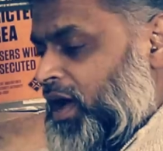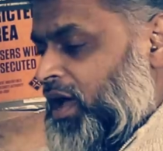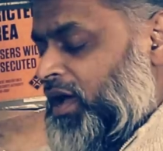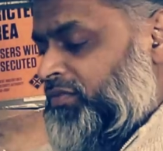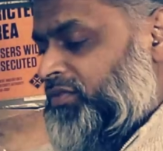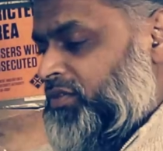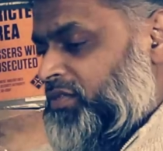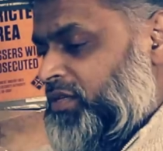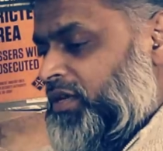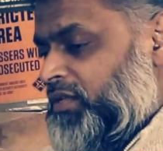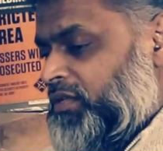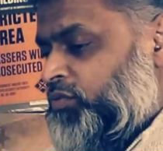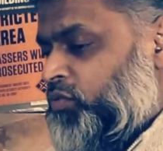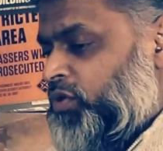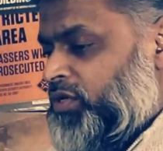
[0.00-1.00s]
I have to
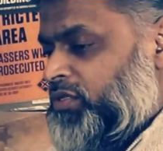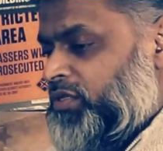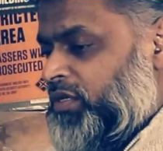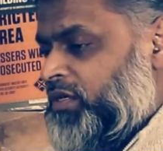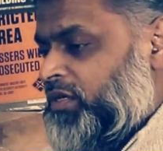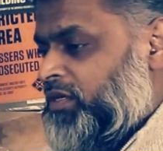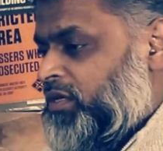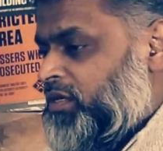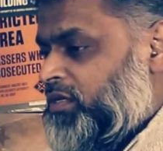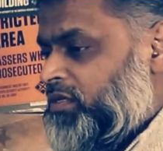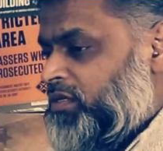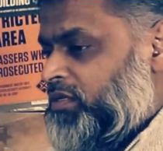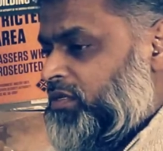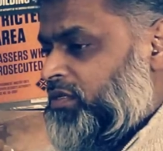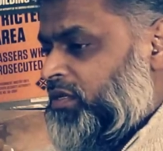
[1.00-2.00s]
say, the worst thing
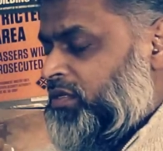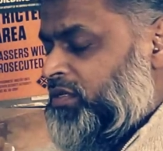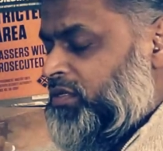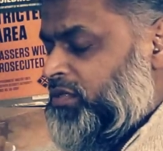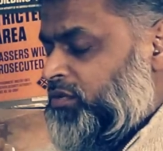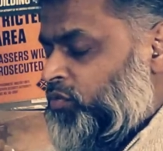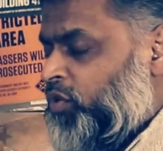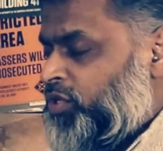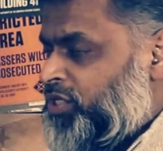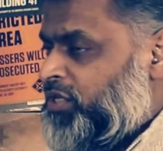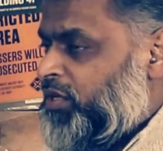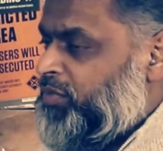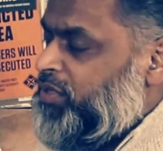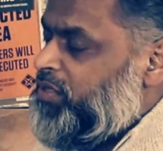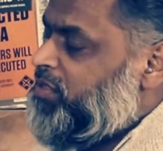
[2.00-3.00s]
is
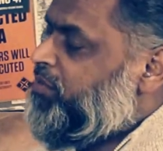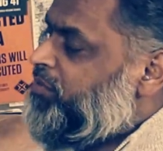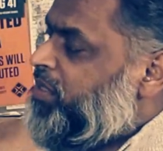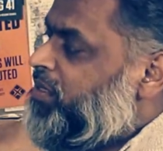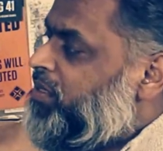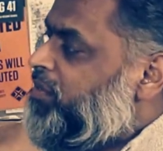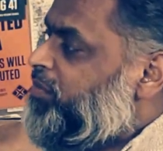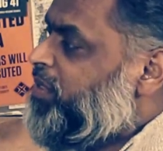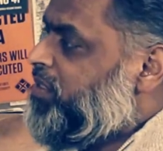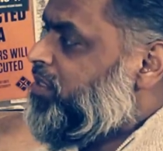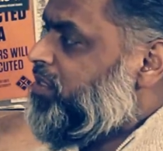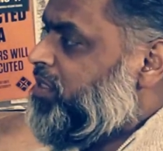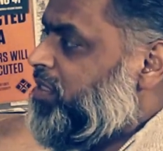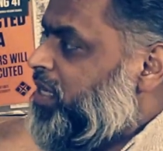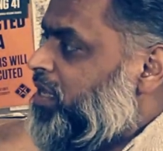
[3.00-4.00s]
watching a person being
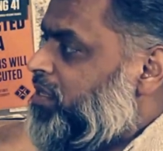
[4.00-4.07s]
beaten to